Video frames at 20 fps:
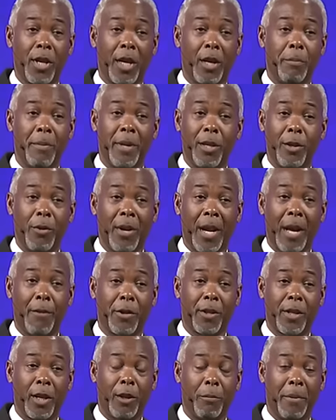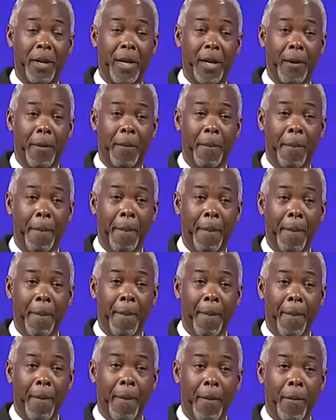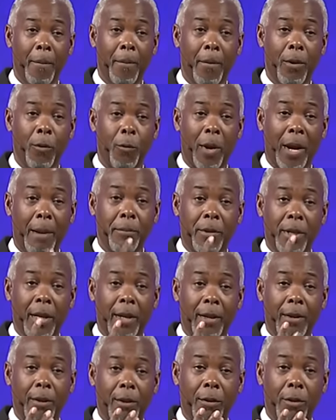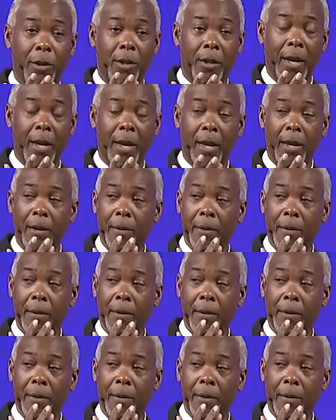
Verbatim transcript: me. You don't have to tell me. What I'm telling you today